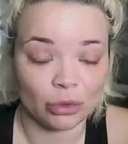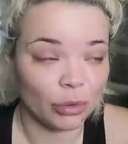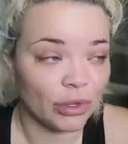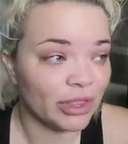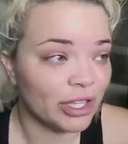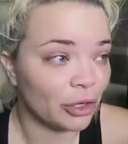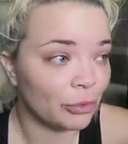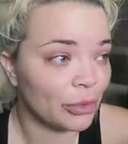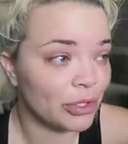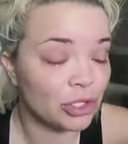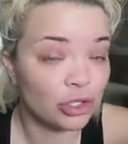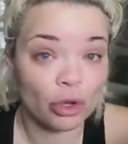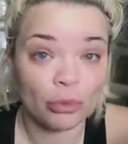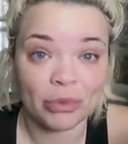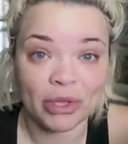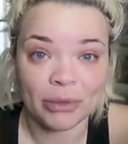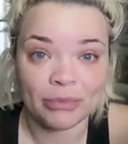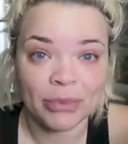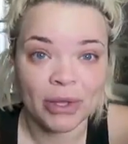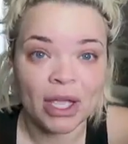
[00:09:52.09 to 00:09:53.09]
One therapist told
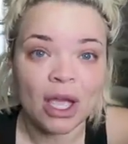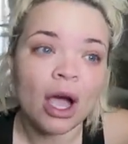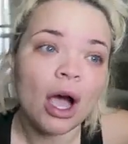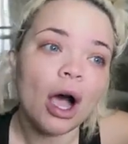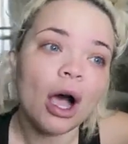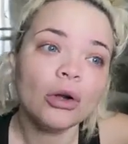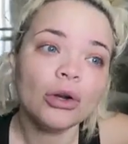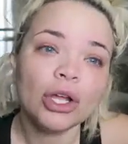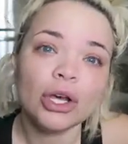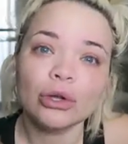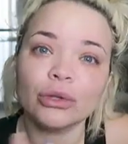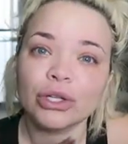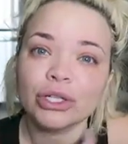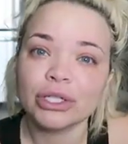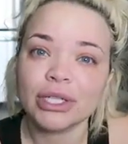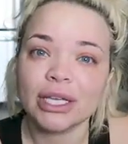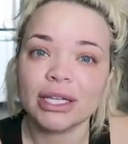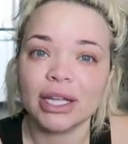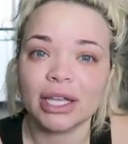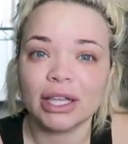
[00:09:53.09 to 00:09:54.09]
me, oh no,
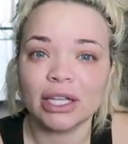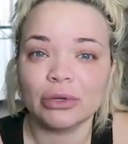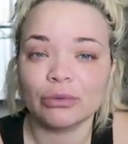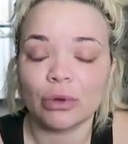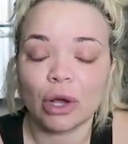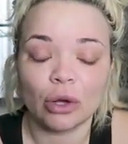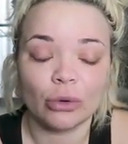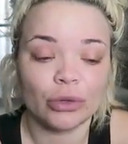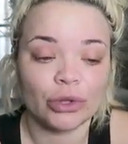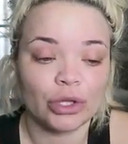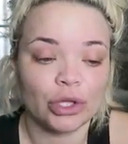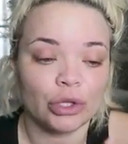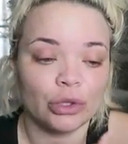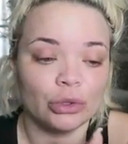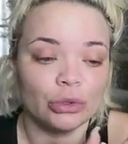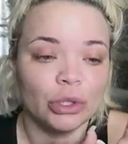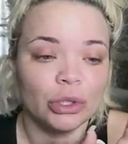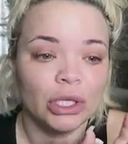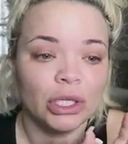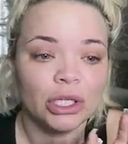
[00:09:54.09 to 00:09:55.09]
there's like nothing wrong with
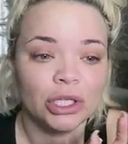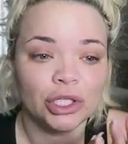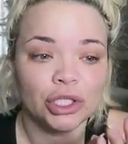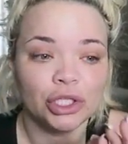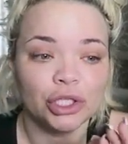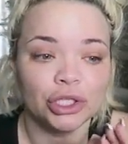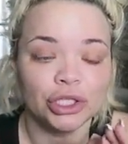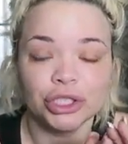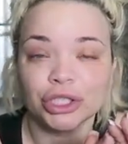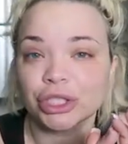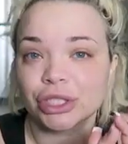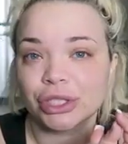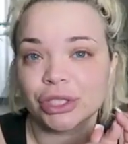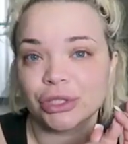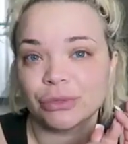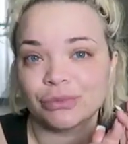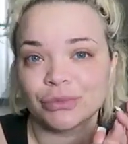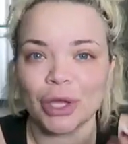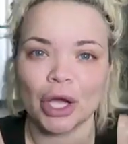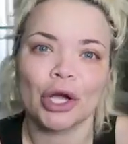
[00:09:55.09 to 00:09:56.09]
you, you're
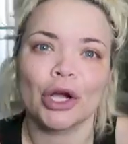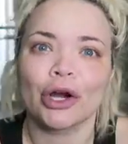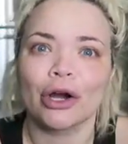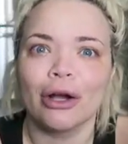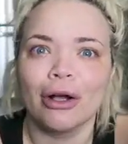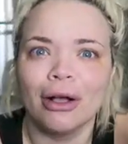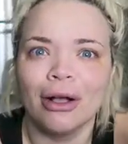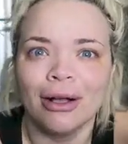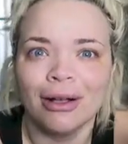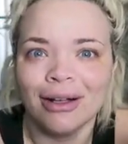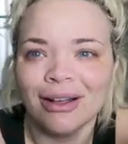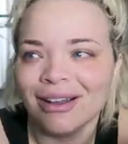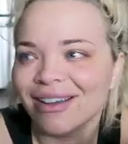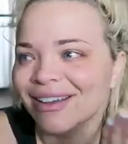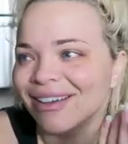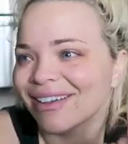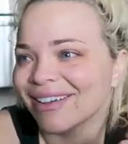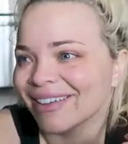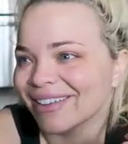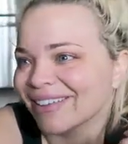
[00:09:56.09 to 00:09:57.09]
just a girl.